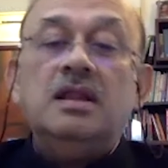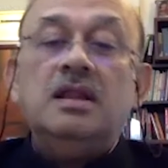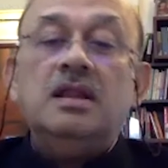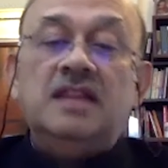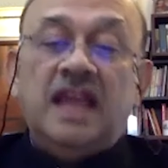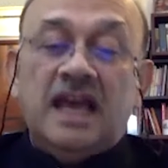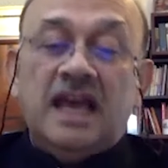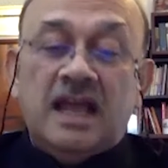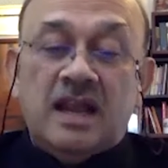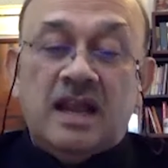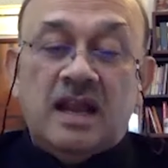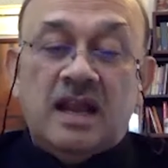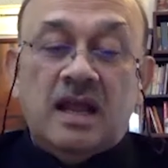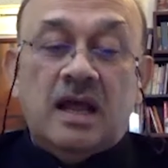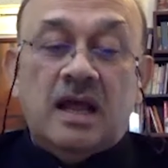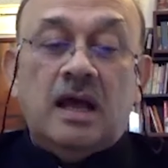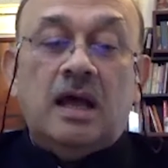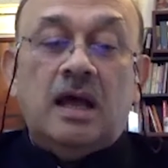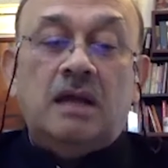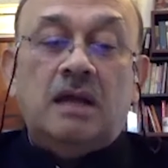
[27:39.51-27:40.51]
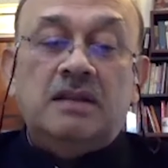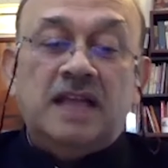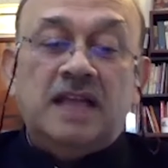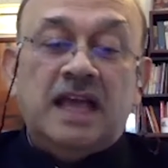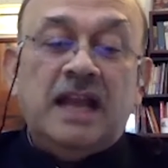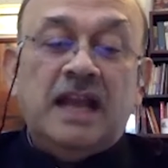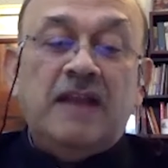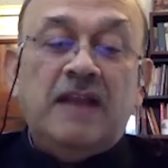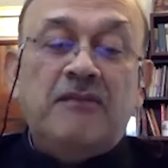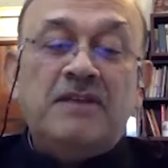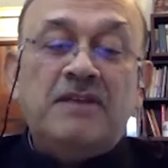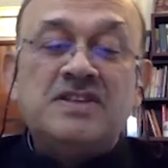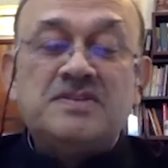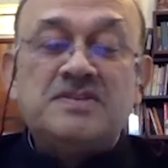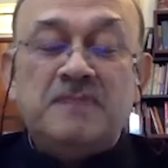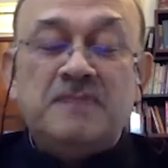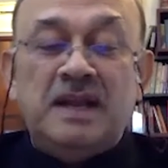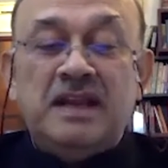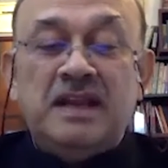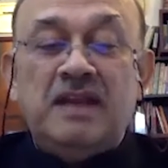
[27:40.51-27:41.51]
Their
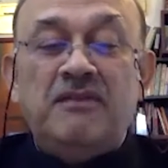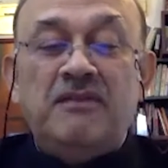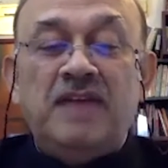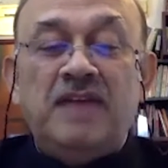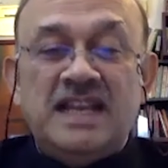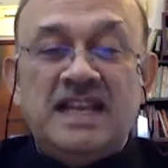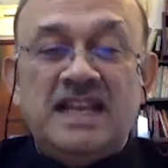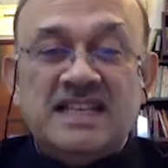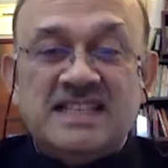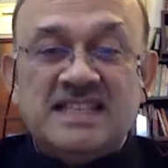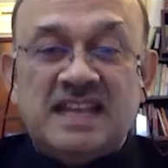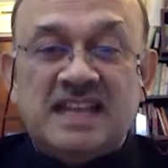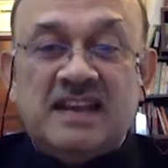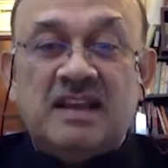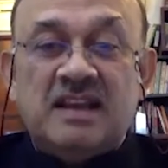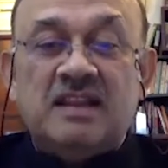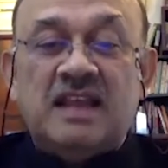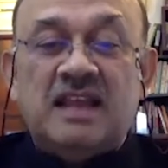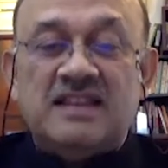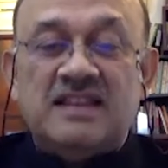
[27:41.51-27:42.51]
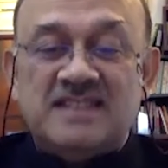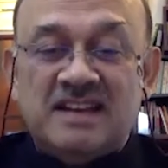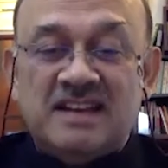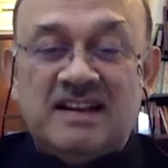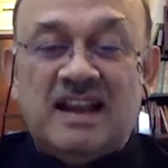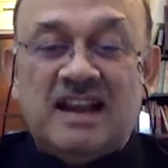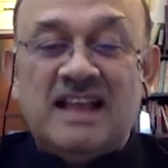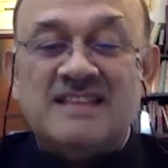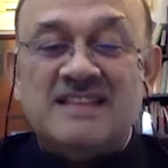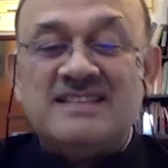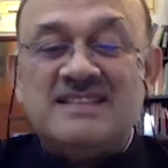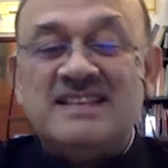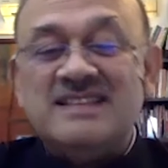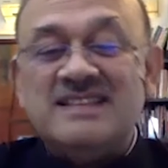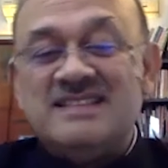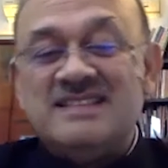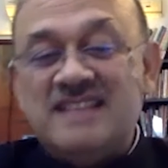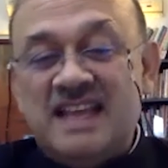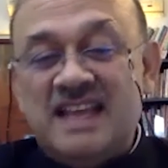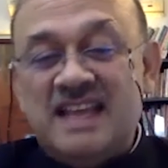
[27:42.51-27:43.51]
investment in various asset
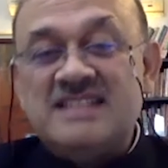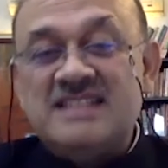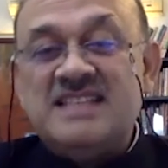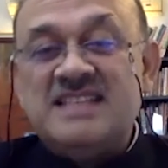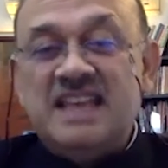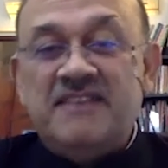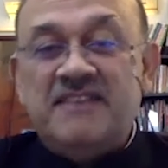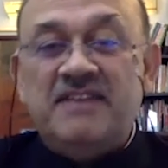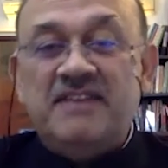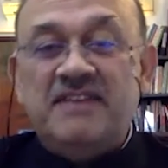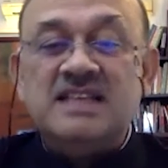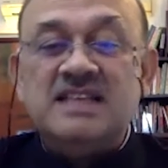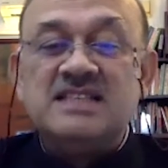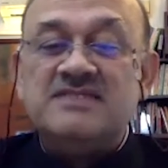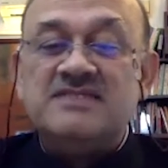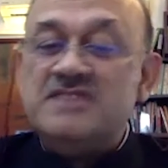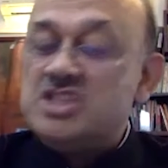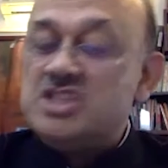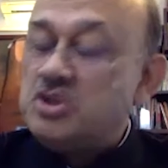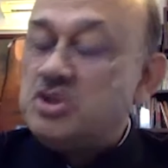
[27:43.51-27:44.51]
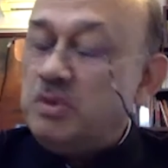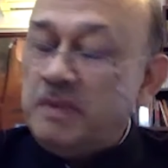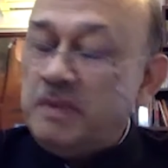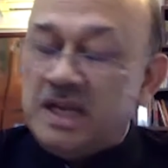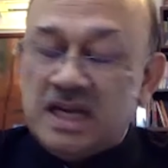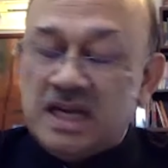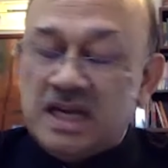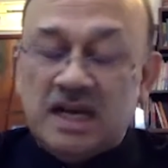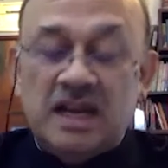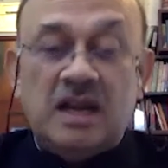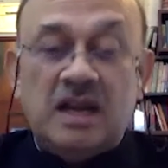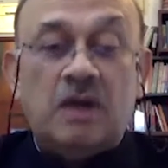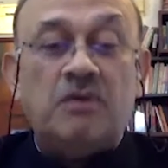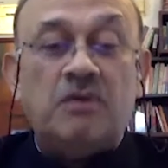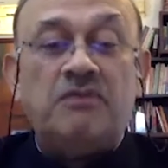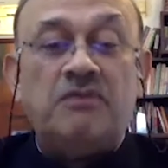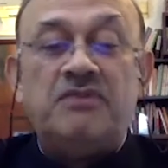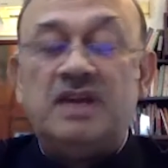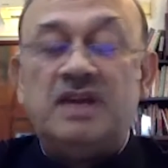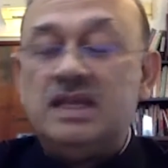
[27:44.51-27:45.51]
classes, their savings, which could be turned
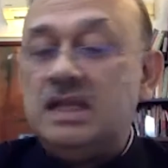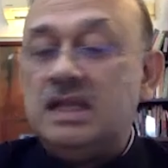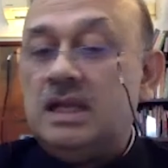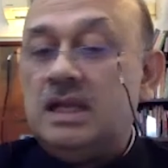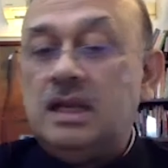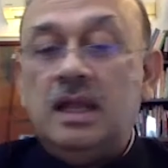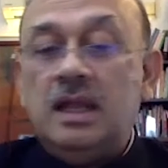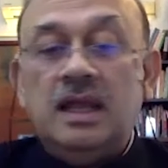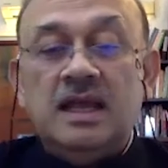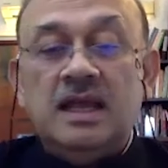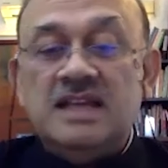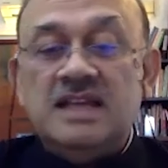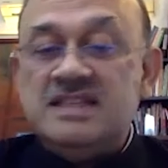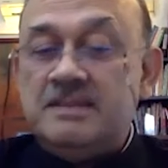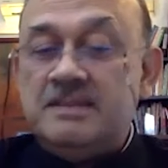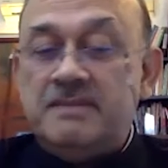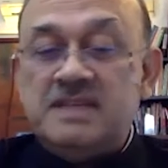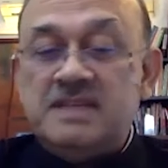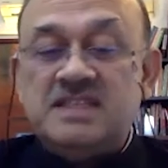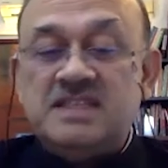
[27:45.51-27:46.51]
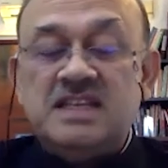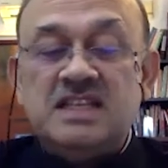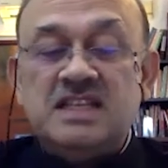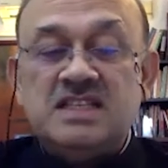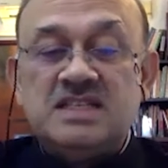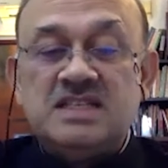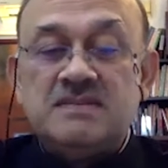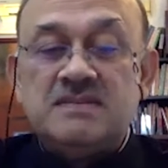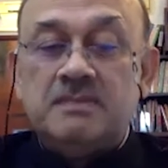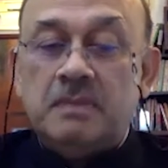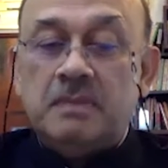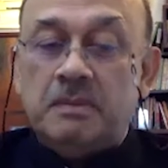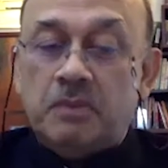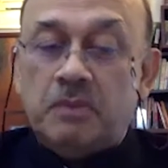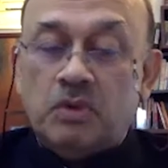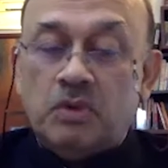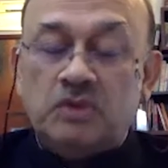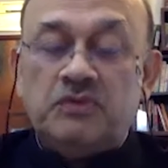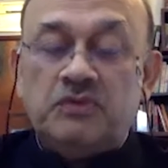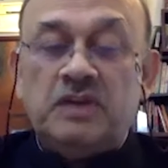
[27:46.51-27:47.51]
around further, is a business
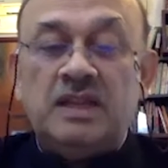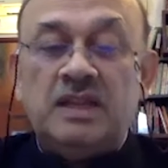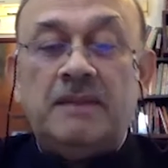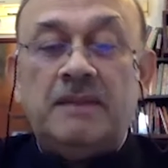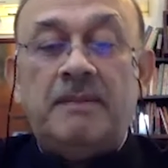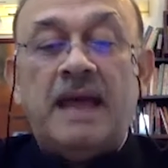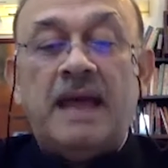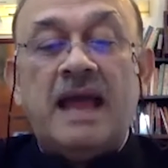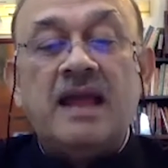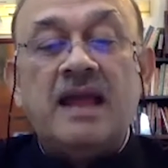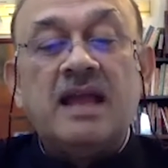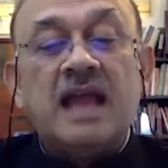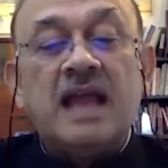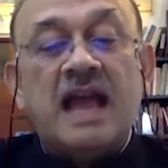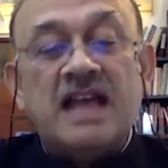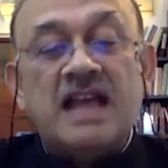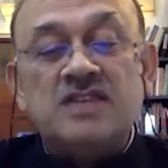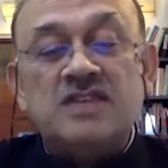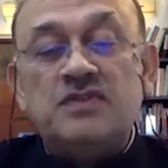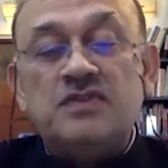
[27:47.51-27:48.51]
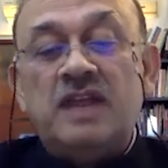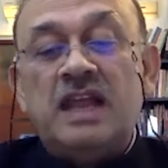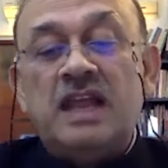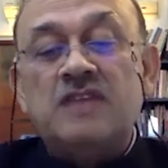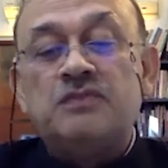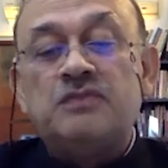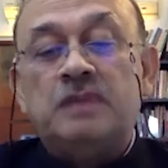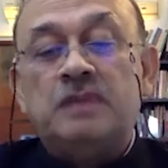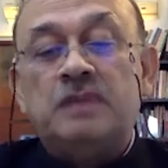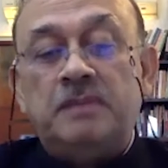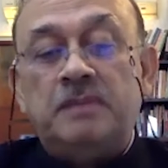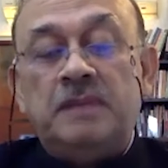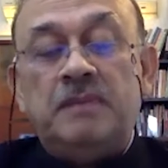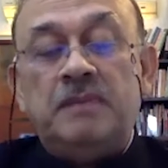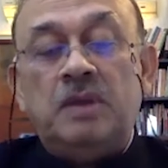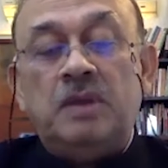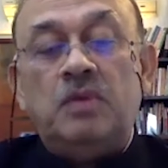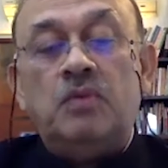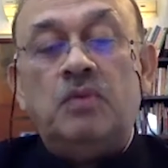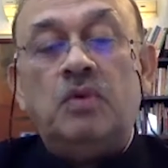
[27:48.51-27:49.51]
both for the bank as well as for the
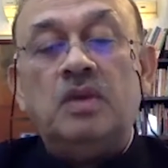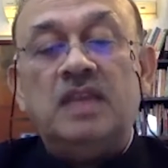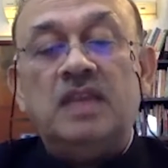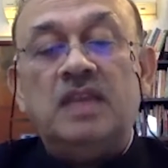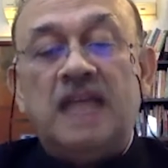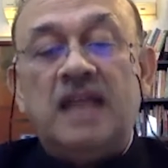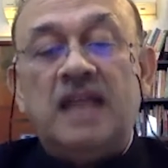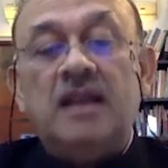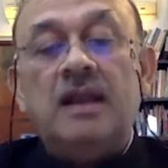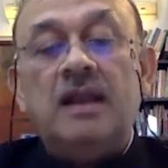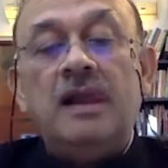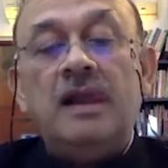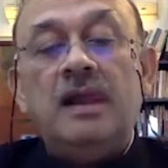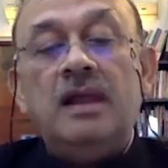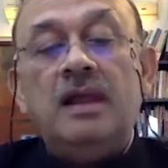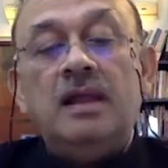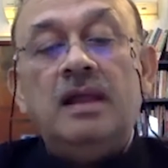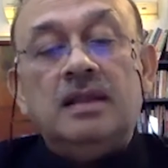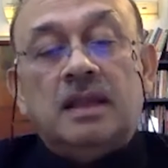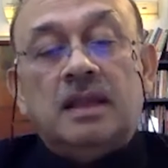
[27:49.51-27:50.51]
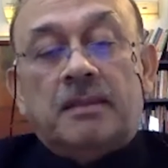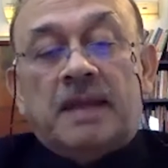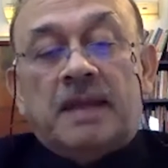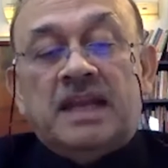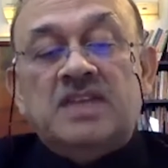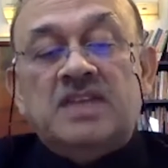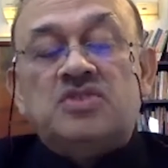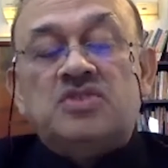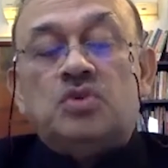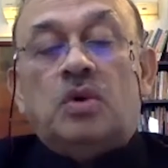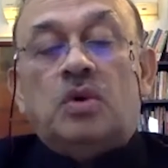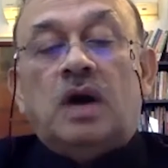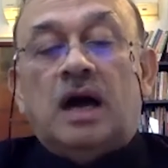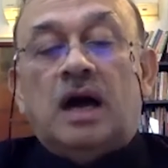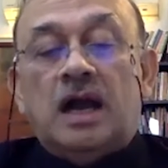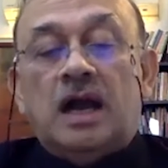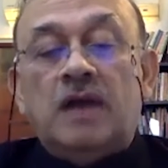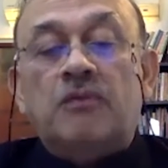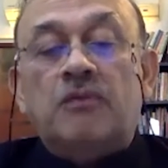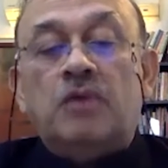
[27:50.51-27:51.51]
people who would then, the money so
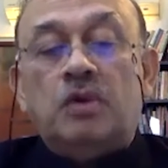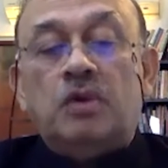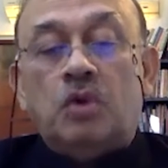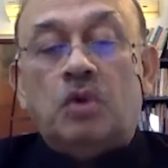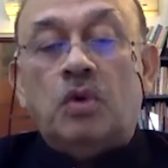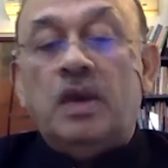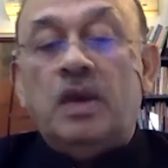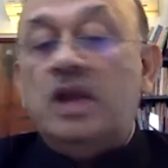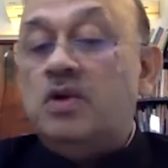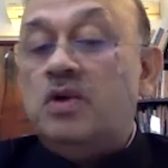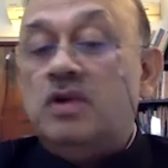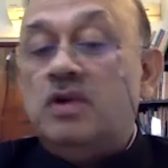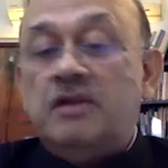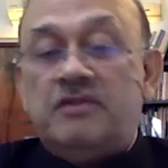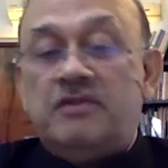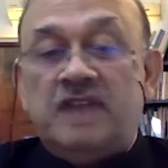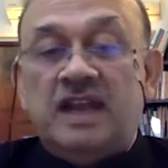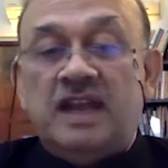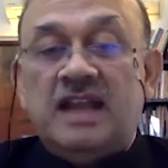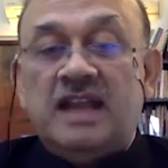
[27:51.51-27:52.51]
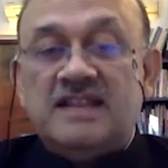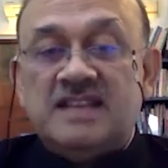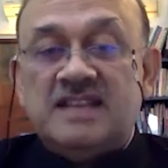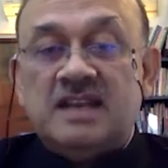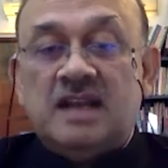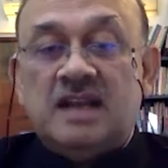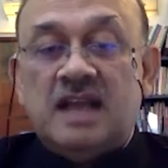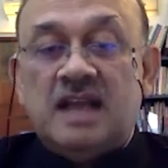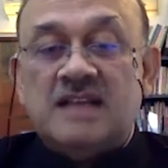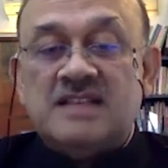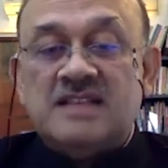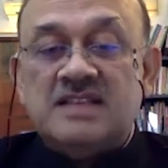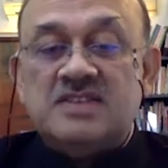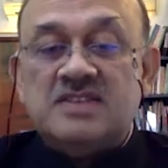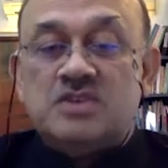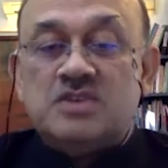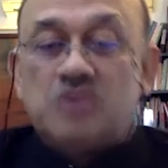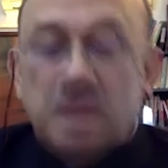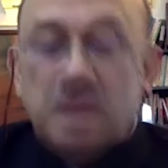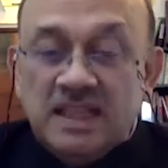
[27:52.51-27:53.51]
earned would go into different asset classes.
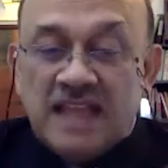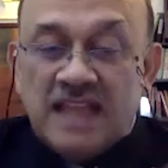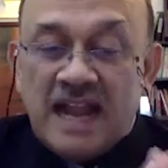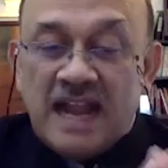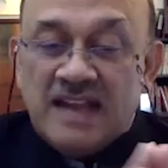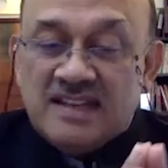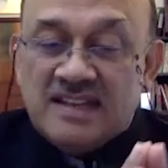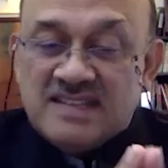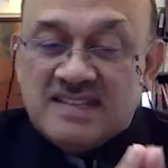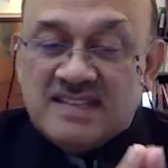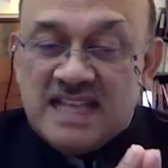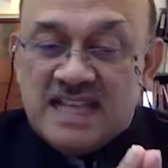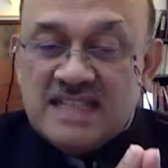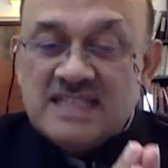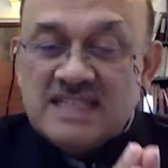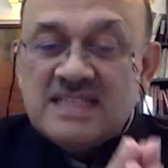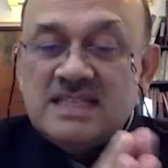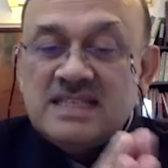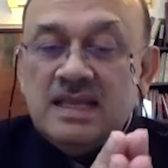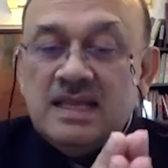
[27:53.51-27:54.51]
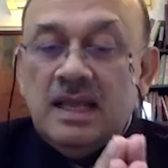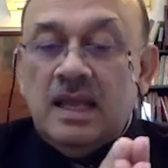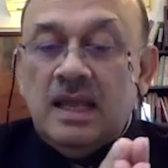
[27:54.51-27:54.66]
So in that sense,